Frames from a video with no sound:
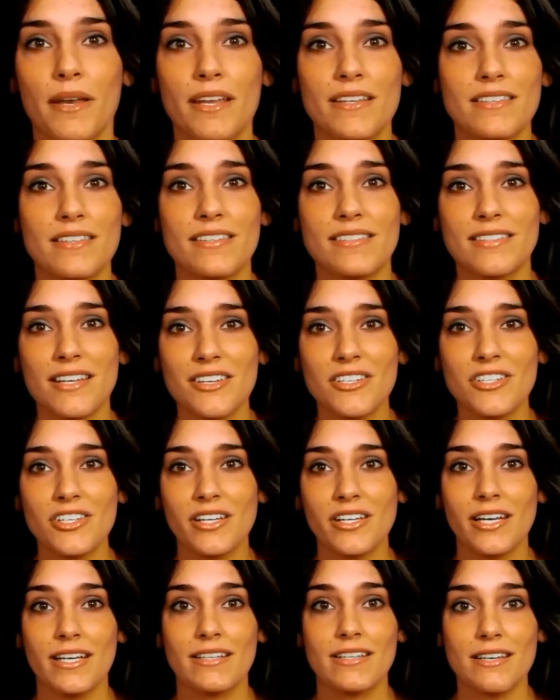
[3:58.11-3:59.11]
but is
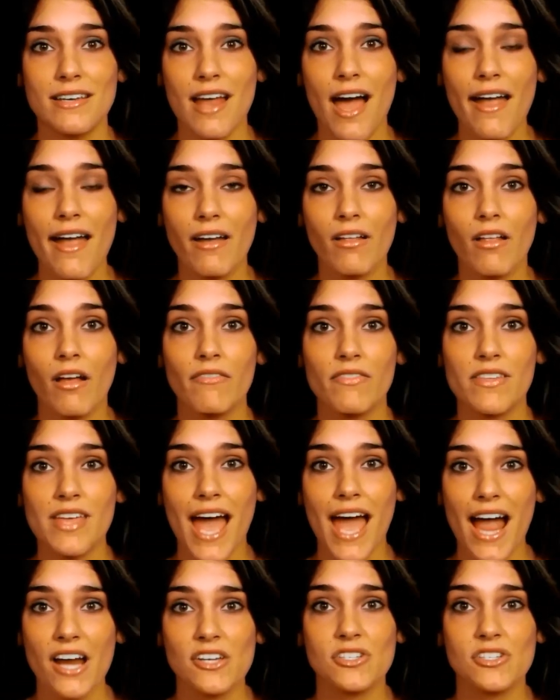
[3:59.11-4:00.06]
essentially a denial of the